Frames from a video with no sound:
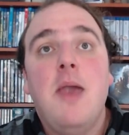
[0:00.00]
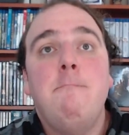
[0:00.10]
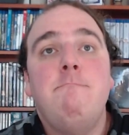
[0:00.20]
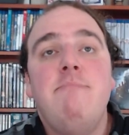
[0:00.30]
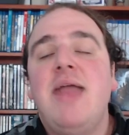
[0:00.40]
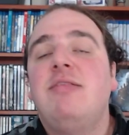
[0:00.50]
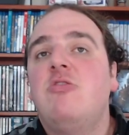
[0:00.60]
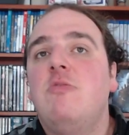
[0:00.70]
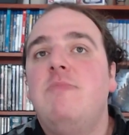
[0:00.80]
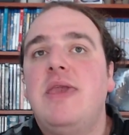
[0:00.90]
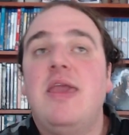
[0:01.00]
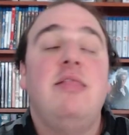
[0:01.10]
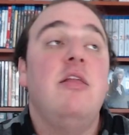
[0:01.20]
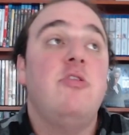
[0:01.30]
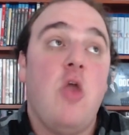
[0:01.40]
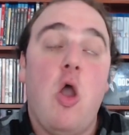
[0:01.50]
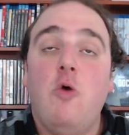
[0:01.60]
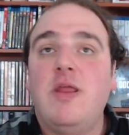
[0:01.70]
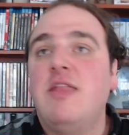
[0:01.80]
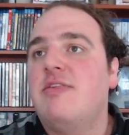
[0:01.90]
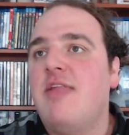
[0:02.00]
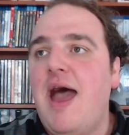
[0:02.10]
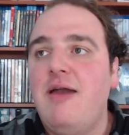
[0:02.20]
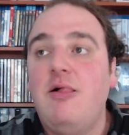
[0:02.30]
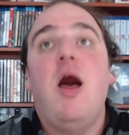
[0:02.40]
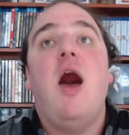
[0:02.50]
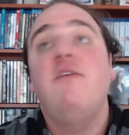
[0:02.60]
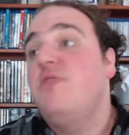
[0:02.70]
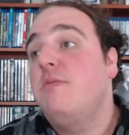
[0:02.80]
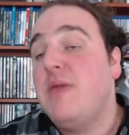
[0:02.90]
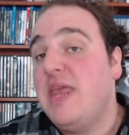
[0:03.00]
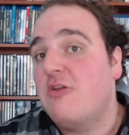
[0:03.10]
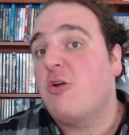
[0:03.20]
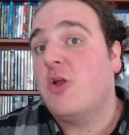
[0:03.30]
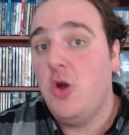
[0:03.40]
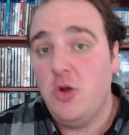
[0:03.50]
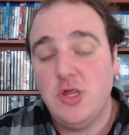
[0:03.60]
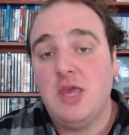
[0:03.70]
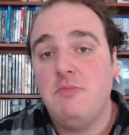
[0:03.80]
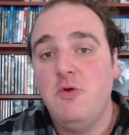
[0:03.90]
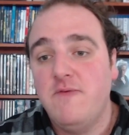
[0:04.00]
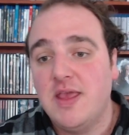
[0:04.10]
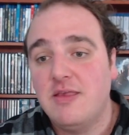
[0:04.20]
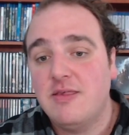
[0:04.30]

meant to be in the tone and style of the Peter Cushing movies.